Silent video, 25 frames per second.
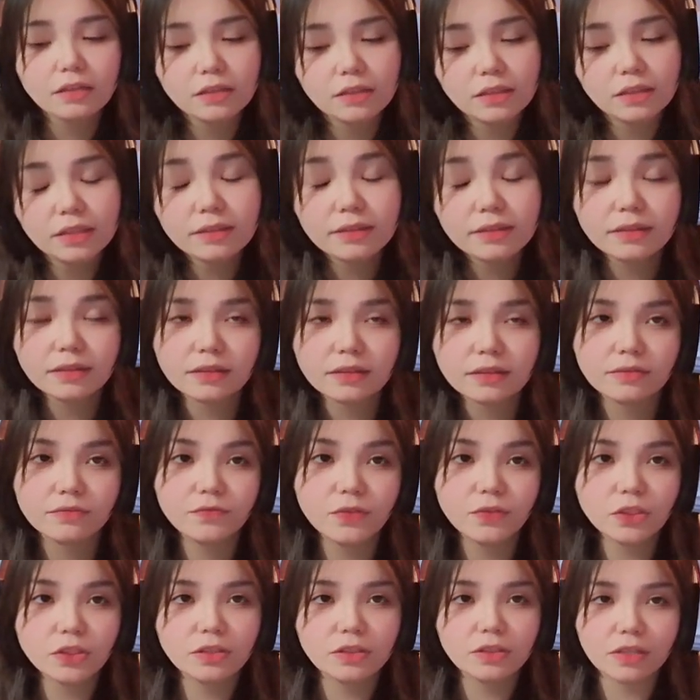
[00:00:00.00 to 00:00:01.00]
this is,
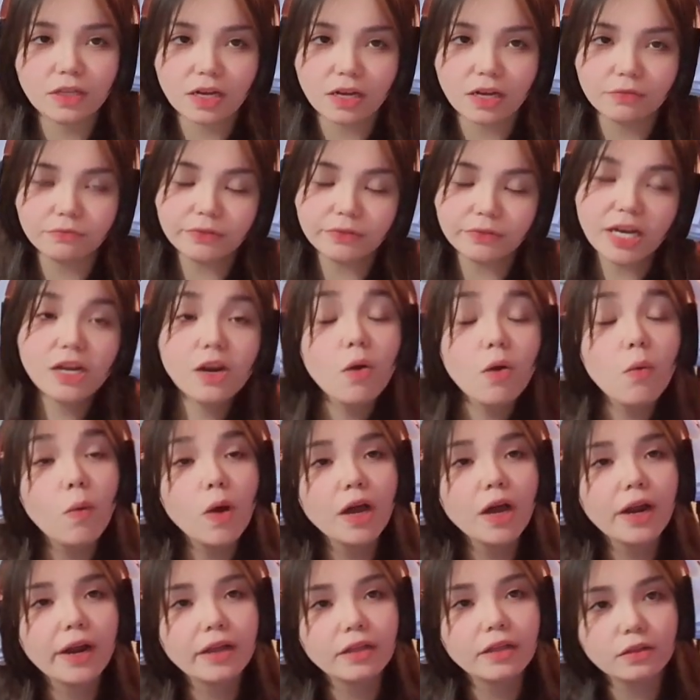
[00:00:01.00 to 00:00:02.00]
first off, I don't
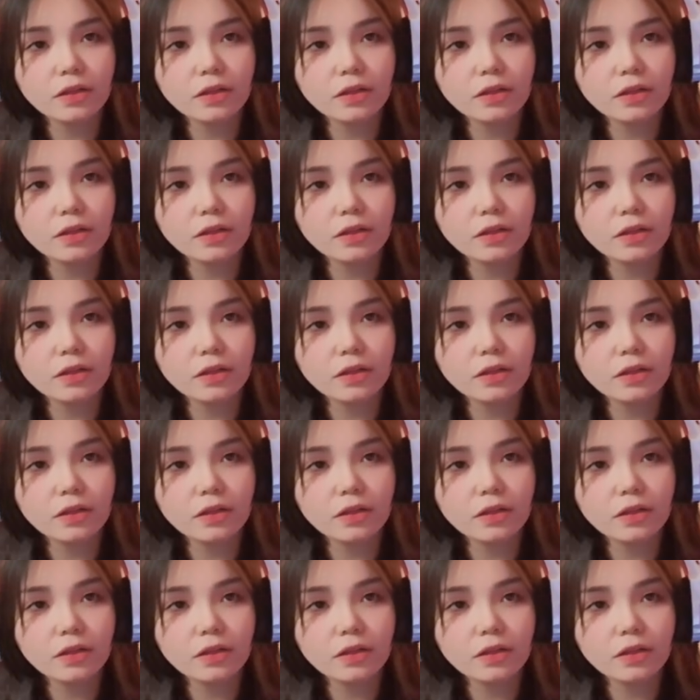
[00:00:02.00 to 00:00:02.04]
want to